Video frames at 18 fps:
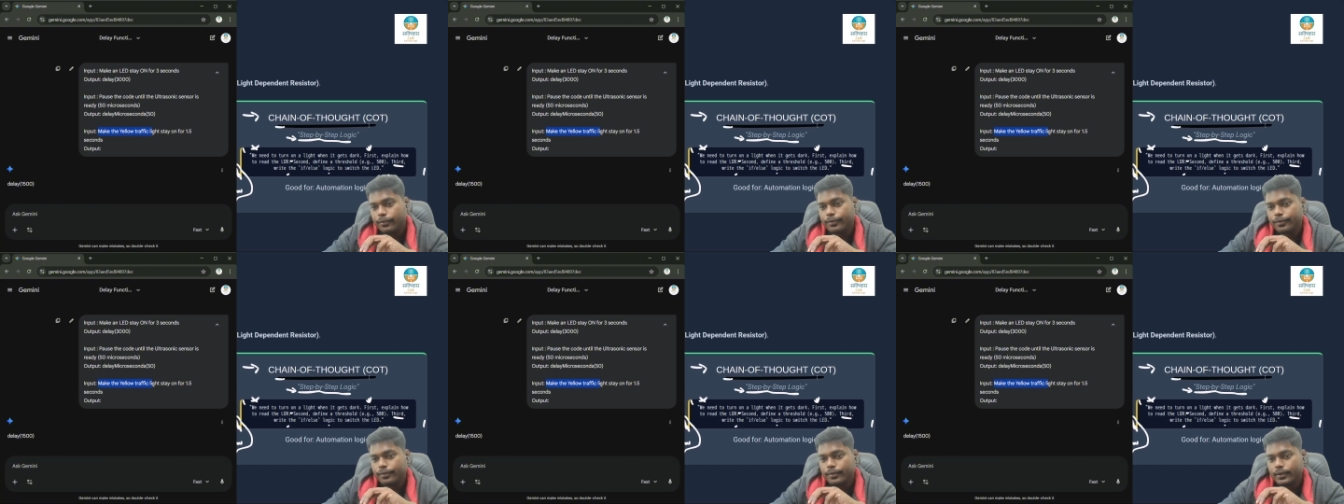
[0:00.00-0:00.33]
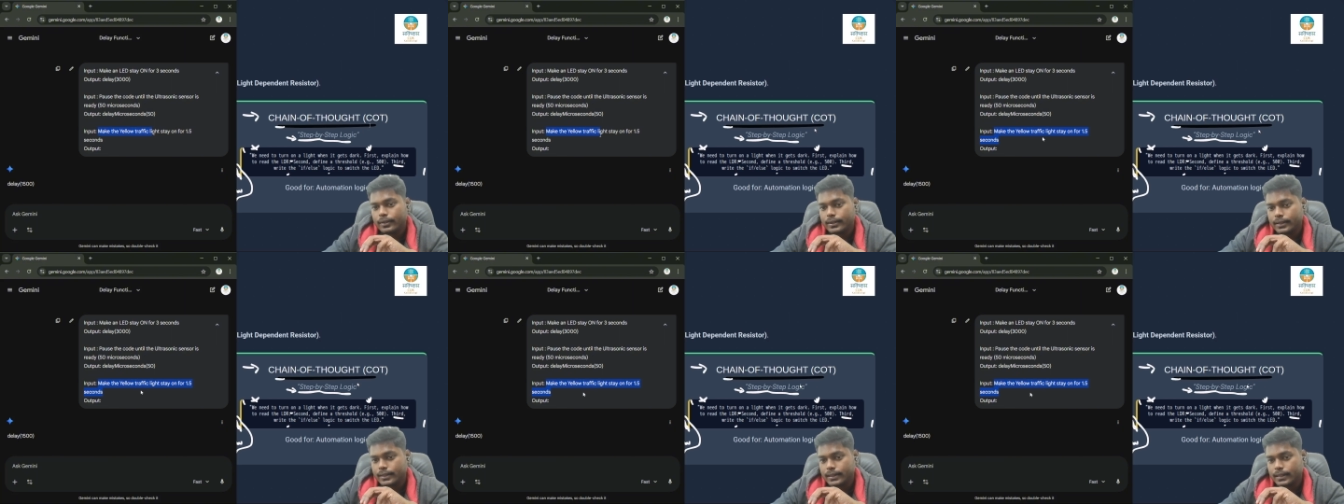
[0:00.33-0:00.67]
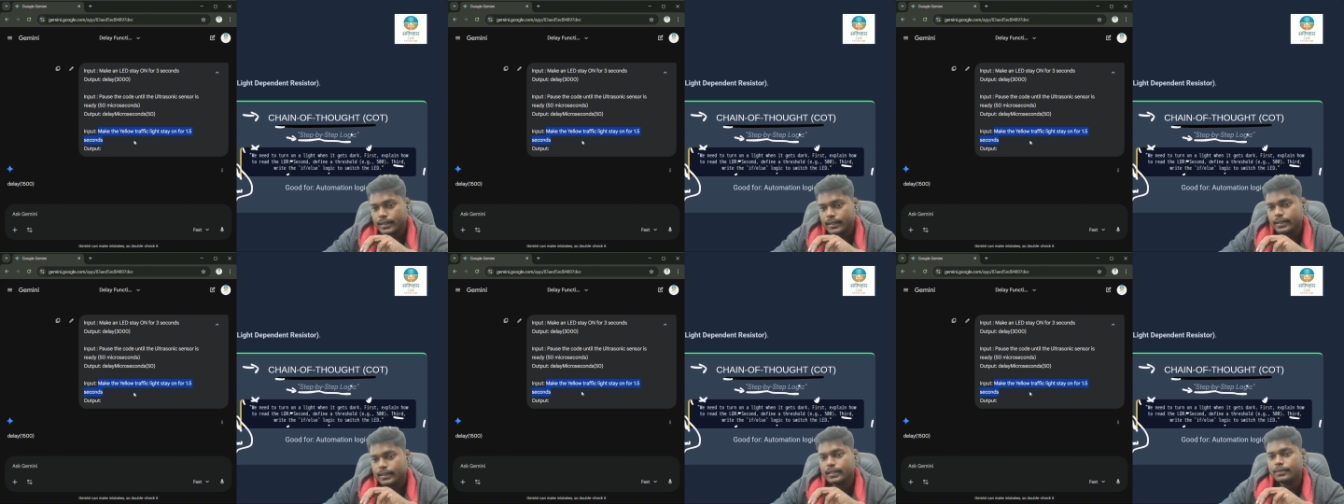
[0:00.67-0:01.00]
if
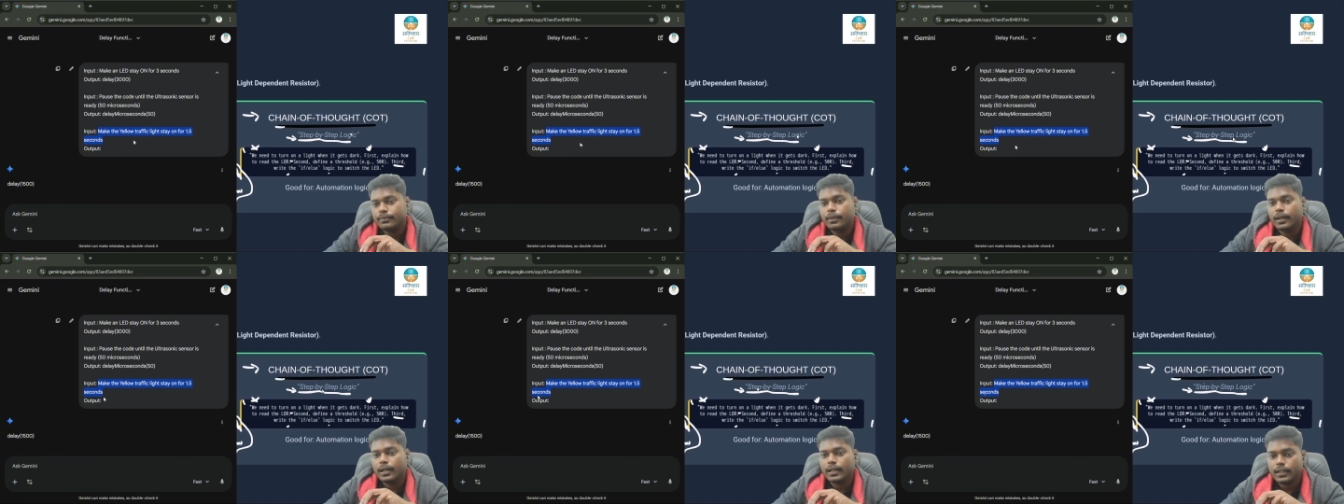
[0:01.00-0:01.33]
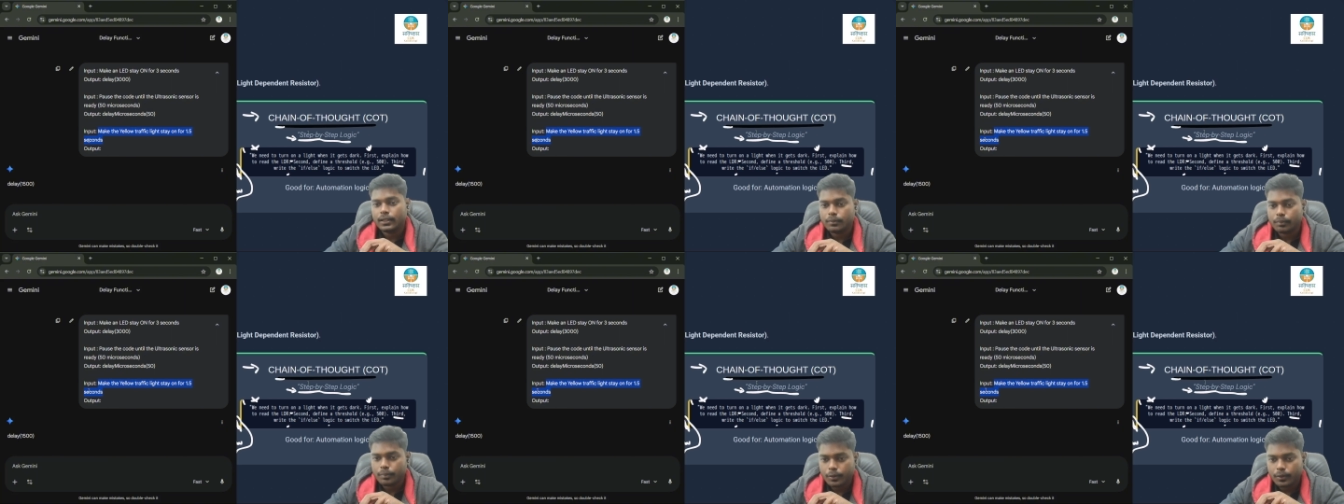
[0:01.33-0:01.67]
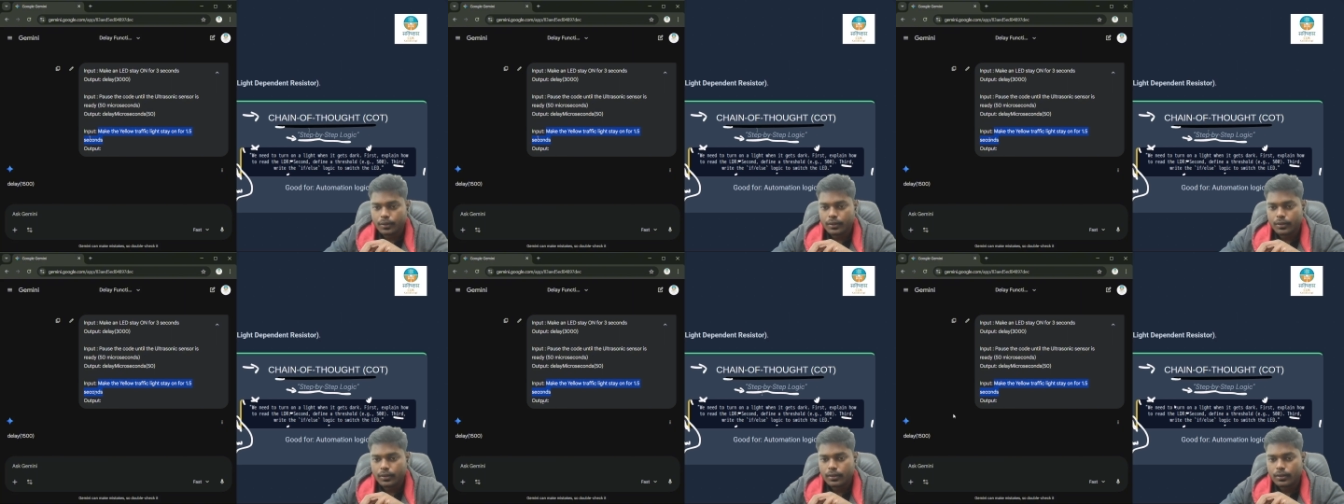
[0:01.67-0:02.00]
this is my
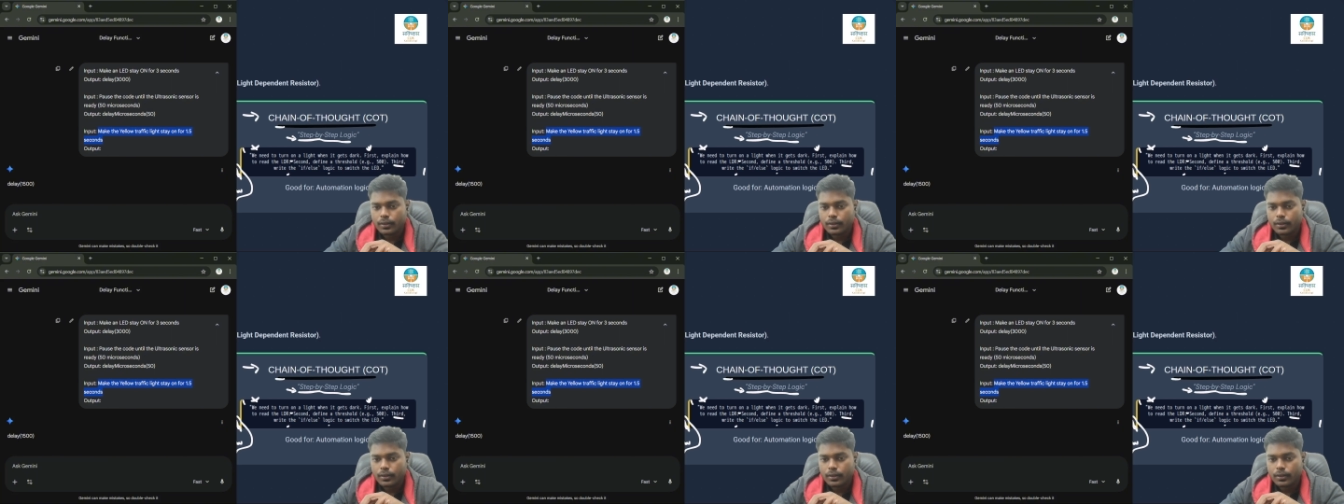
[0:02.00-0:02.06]
input?